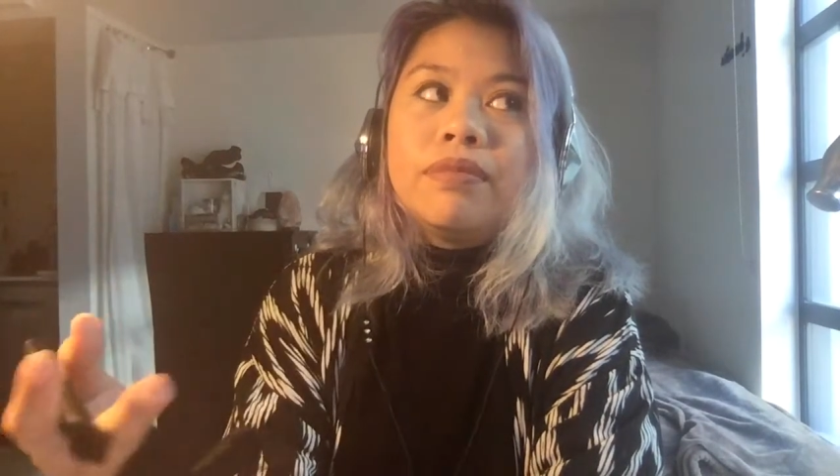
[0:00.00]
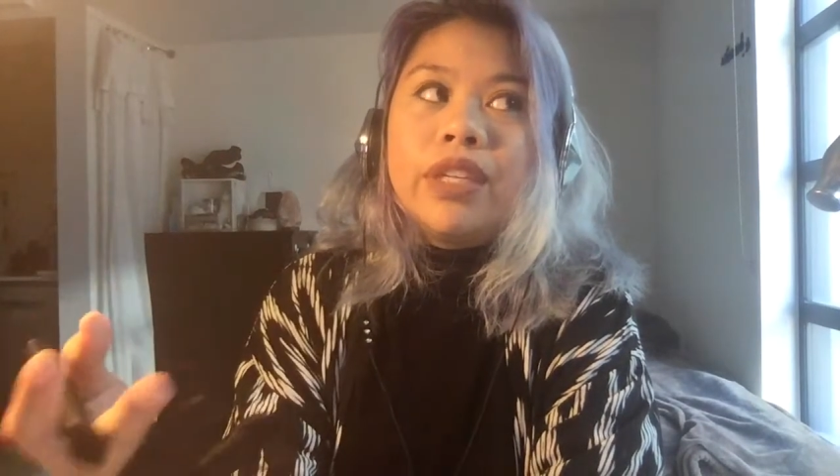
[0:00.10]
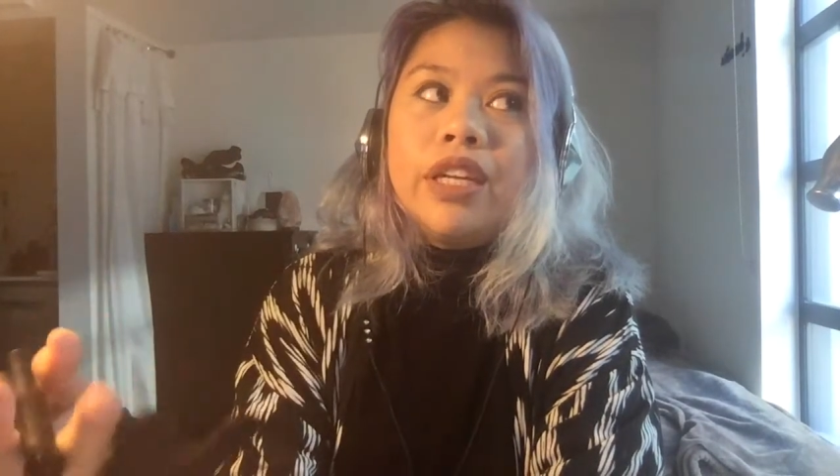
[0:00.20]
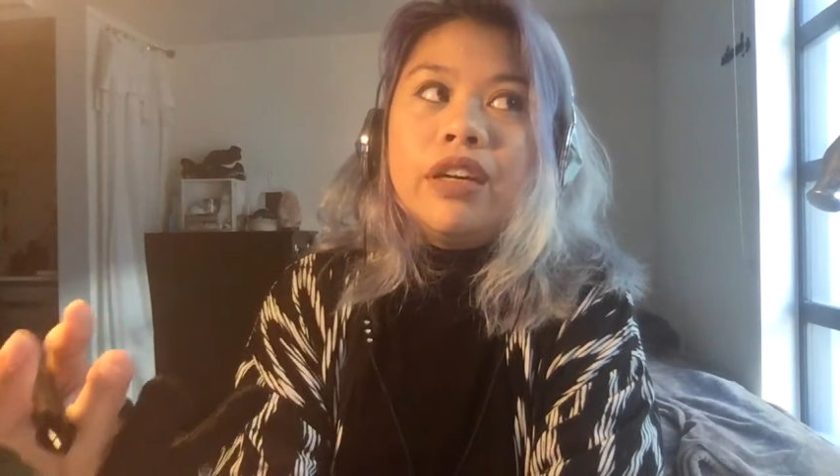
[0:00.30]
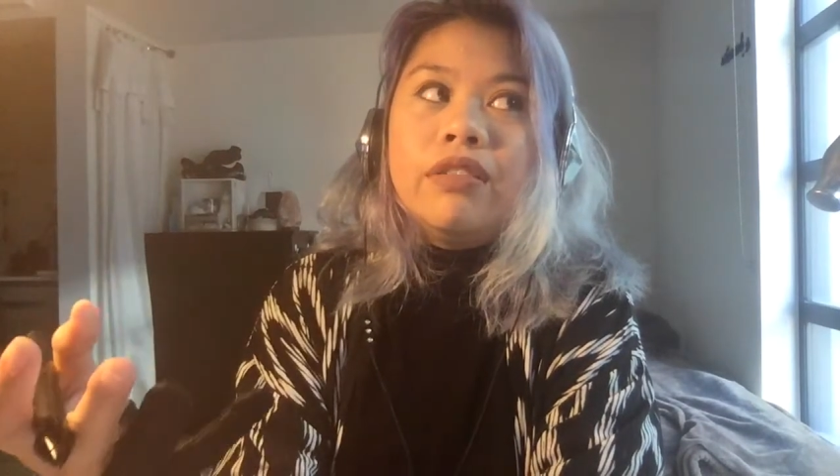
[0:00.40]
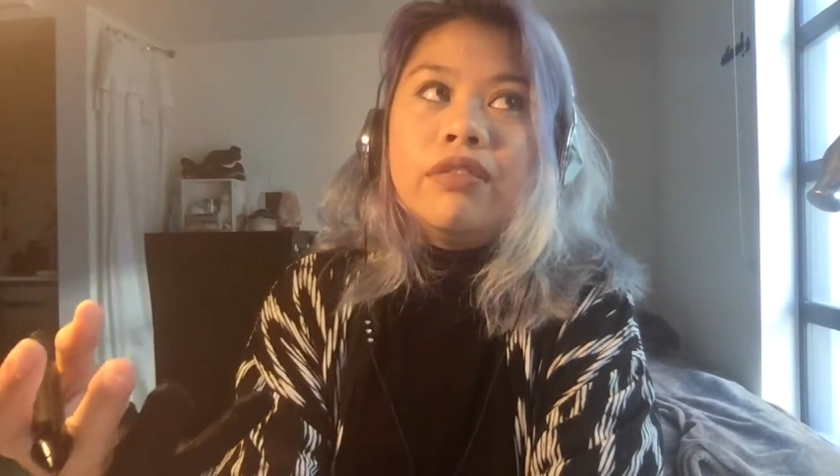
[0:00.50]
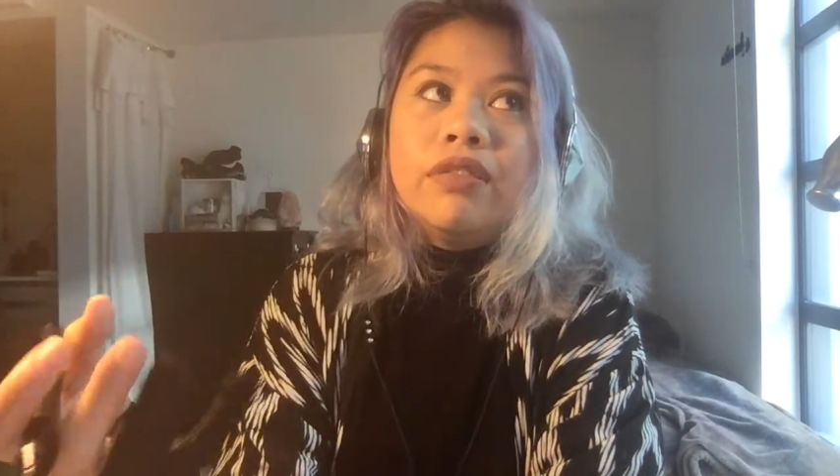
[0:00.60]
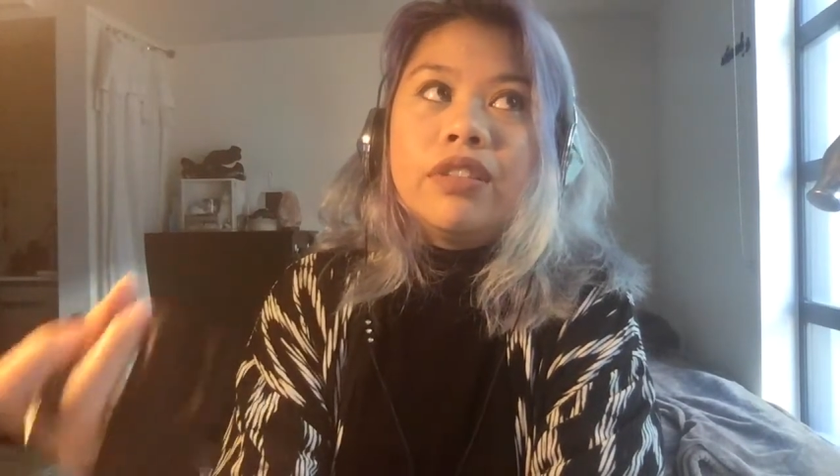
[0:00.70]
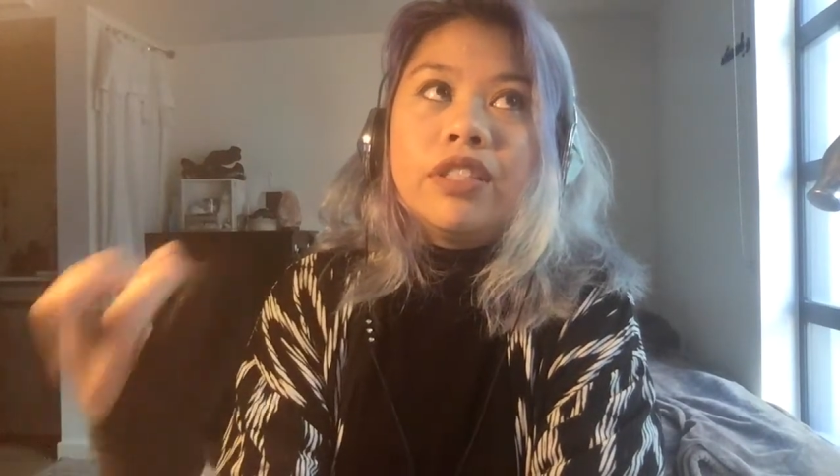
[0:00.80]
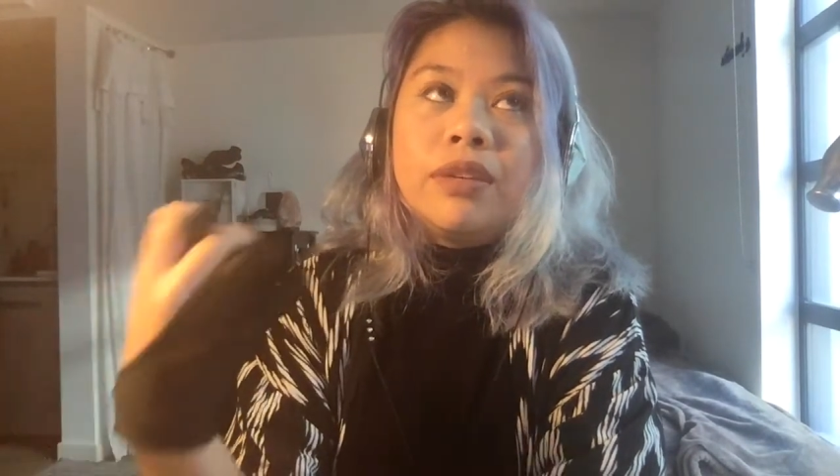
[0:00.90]

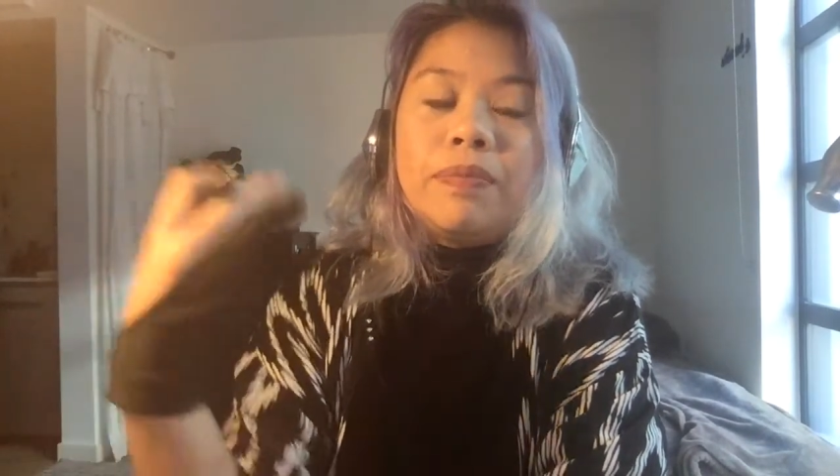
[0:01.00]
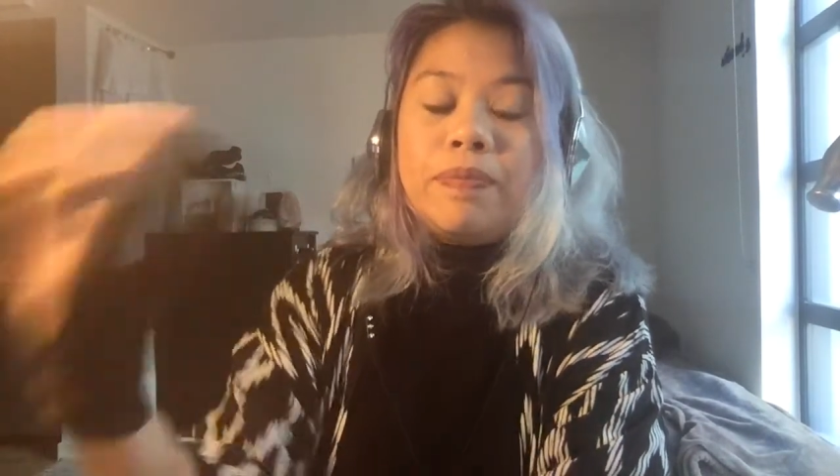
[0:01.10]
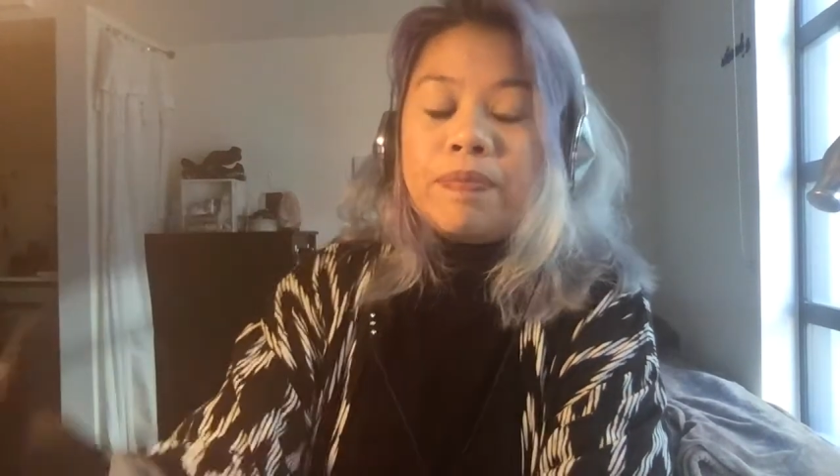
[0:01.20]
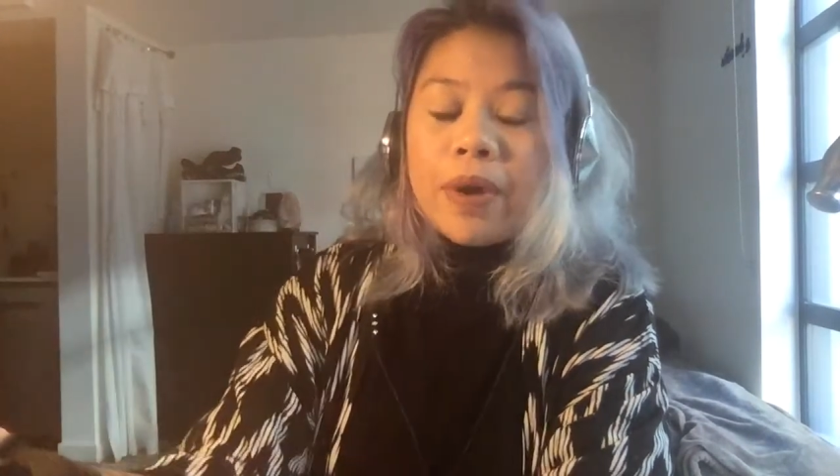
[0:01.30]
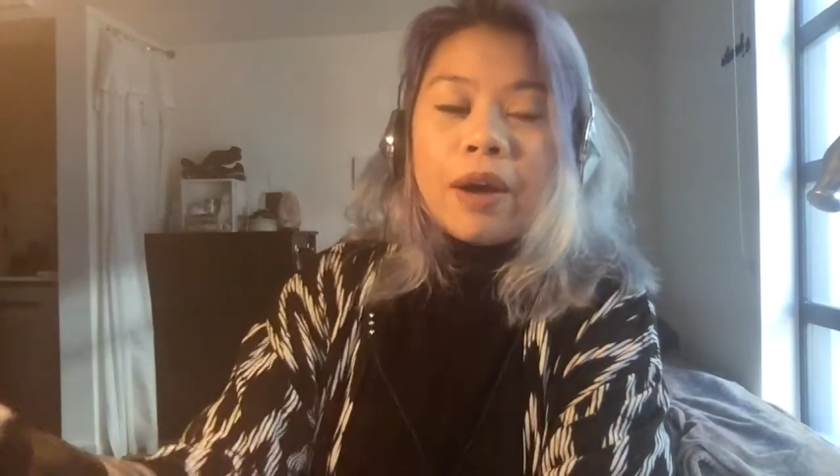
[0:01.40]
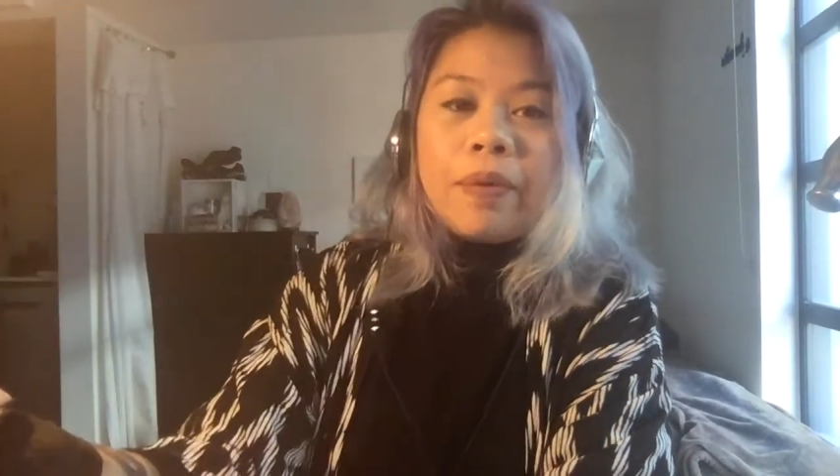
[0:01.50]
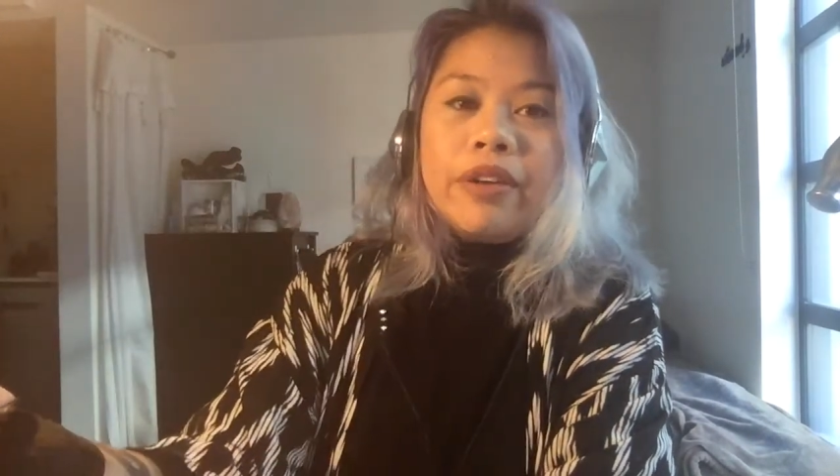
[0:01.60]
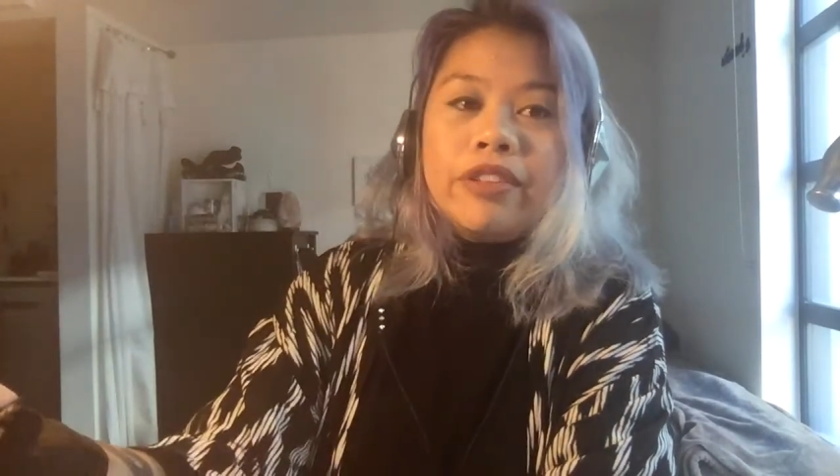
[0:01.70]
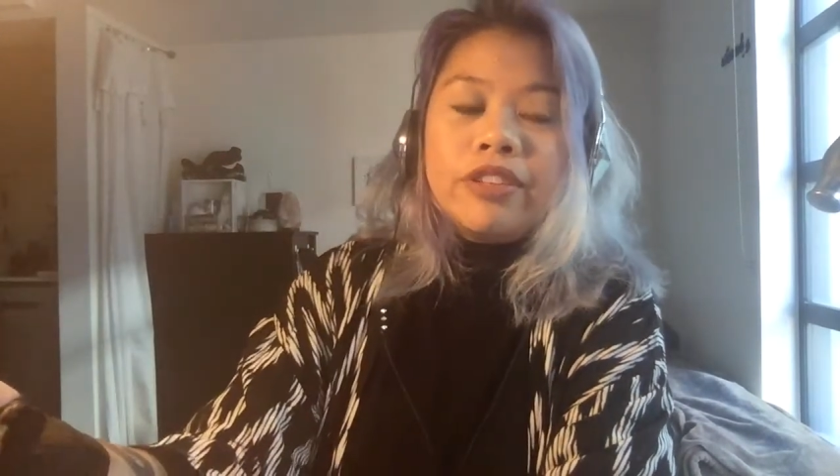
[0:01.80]
to pop on